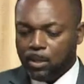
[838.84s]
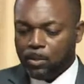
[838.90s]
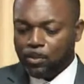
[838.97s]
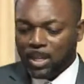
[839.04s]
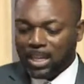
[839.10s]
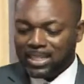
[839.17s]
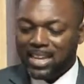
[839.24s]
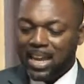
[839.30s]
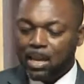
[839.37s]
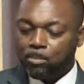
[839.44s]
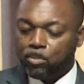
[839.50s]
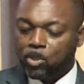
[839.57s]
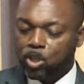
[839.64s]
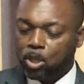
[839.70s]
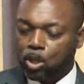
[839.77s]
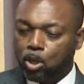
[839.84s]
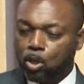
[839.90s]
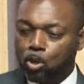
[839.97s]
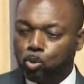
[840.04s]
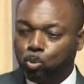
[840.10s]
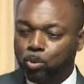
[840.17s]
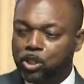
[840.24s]
The attempt to
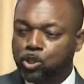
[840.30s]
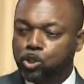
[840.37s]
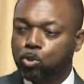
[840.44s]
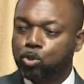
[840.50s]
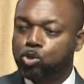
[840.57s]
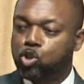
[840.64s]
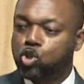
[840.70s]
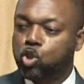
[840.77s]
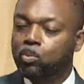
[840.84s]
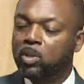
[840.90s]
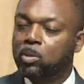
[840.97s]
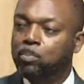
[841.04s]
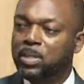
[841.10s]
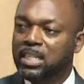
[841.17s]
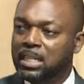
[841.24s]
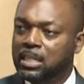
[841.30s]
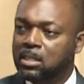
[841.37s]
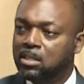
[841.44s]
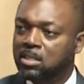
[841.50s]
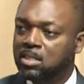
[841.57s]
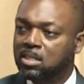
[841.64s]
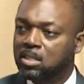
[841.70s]
reduce human
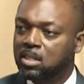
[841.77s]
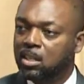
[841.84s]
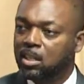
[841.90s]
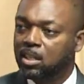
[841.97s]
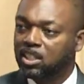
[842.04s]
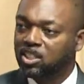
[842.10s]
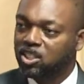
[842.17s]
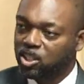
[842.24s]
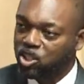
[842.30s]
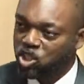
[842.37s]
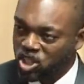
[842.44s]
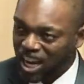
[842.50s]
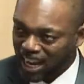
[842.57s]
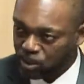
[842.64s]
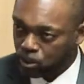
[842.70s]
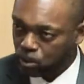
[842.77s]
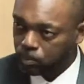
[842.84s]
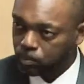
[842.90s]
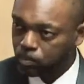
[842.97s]
beings to chattel,